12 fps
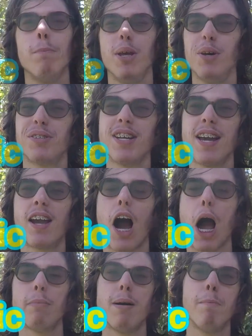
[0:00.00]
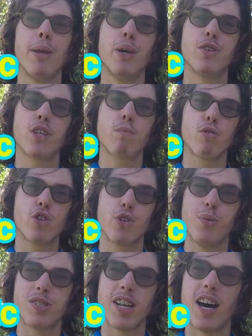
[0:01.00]
Music, I'm a music
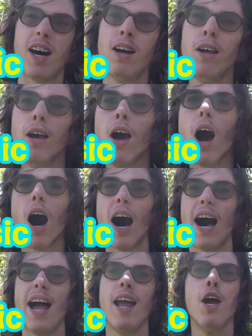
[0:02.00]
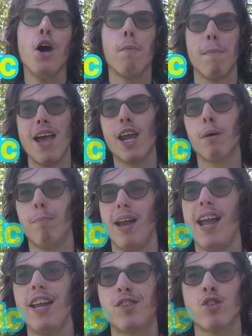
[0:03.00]
producer. I make
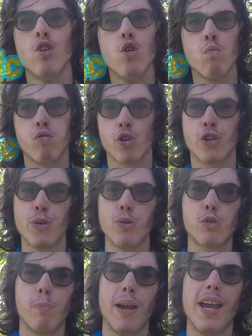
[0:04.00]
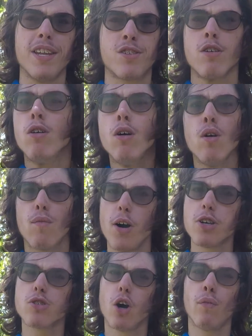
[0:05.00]
beats, produce beats,
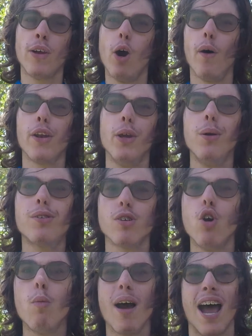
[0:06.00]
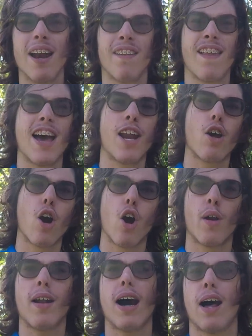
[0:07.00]
first off here on YouTube and then
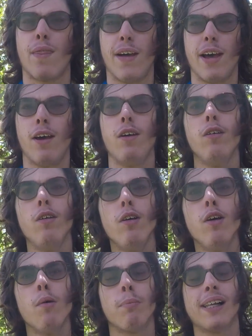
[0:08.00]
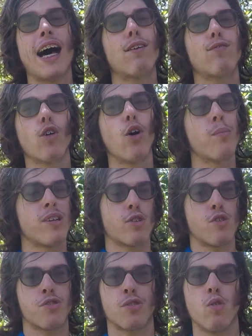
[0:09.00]
on other platforms
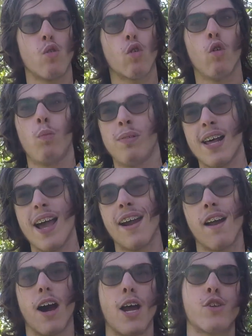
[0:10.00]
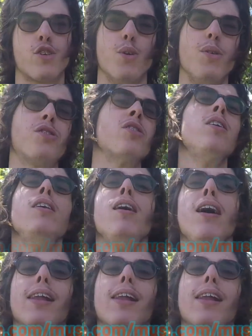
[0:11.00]
such as Google Play and iTunes.